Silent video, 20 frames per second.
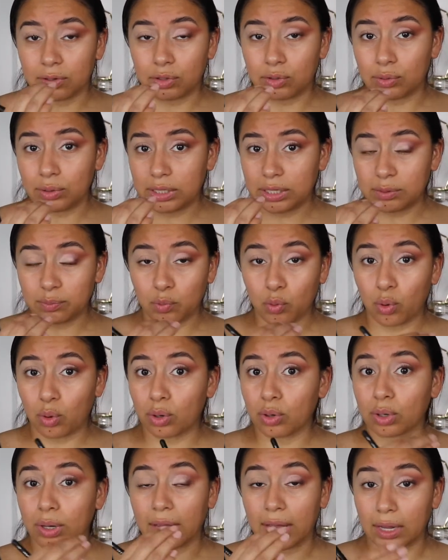you need
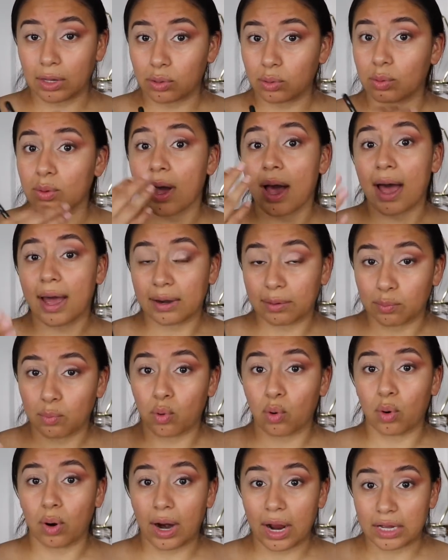more, okay, you add
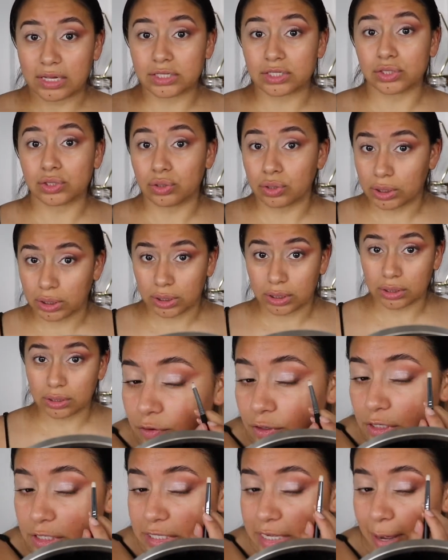more as you need.
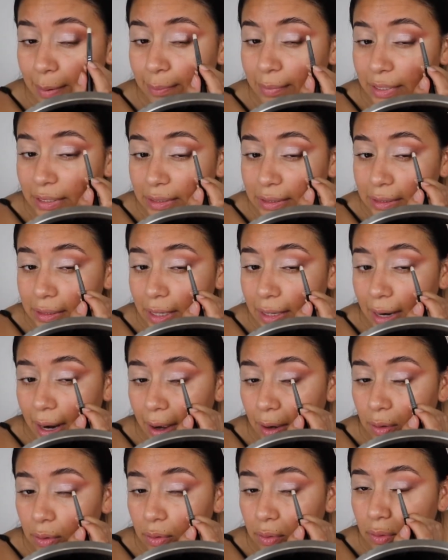First, I'm blending it
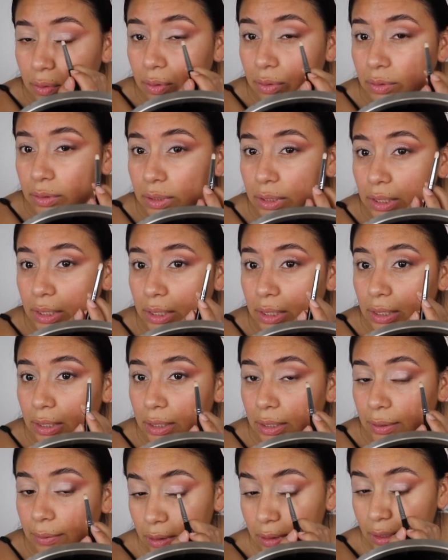out on
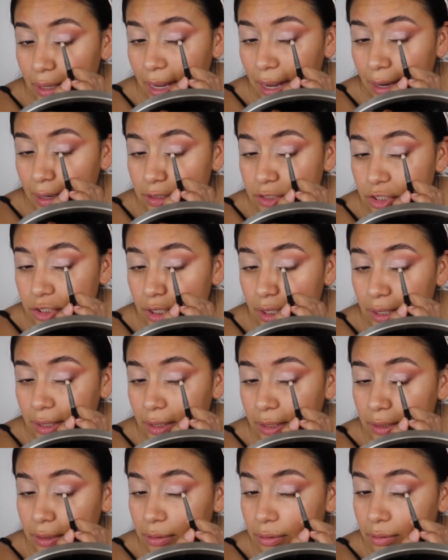the lash
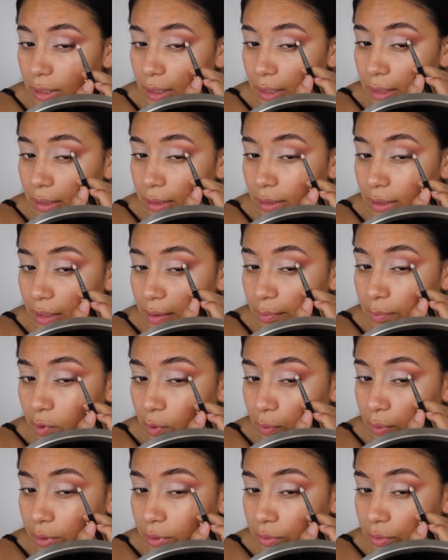line, and then I'm
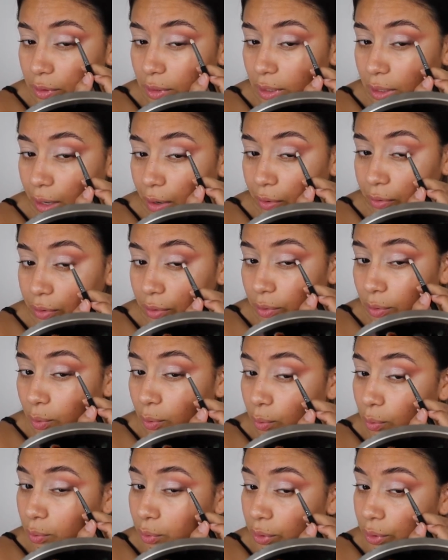going on the outer
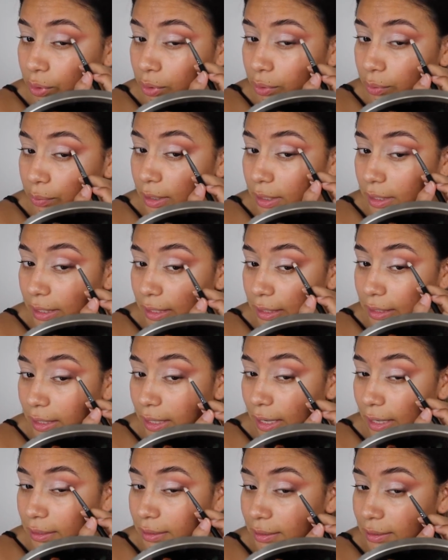corner again,
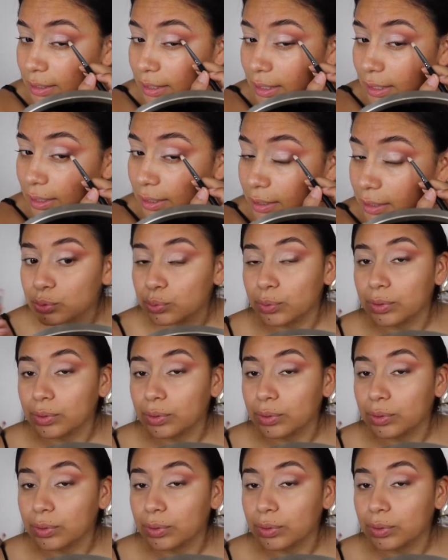kind of like